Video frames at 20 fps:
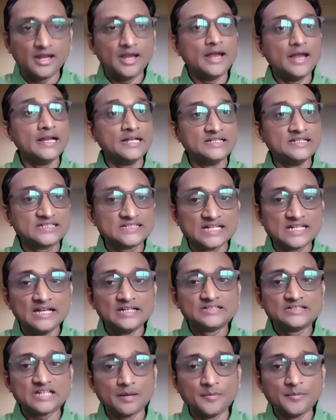Hence,
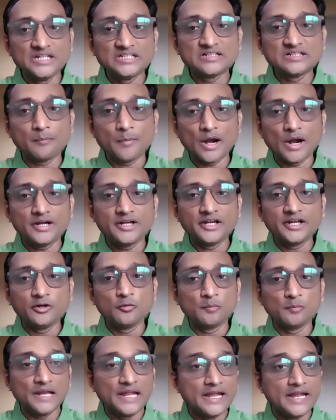SEBI is a party to
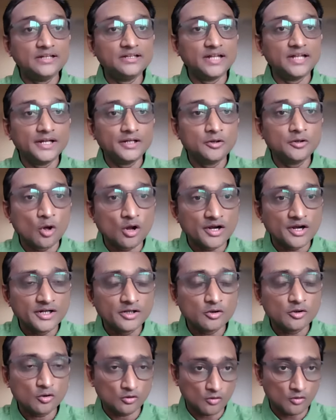playing the ignorant
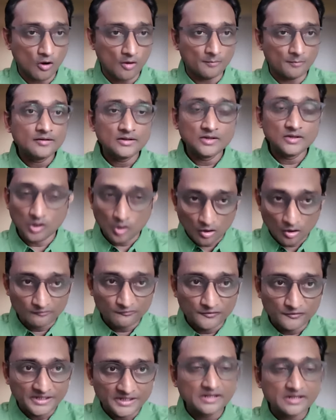cop, the
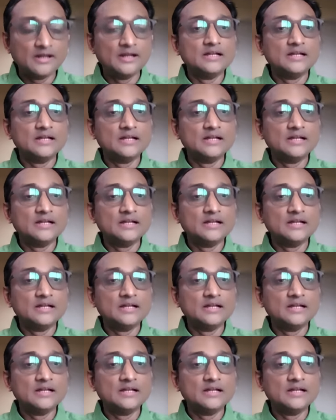conflict.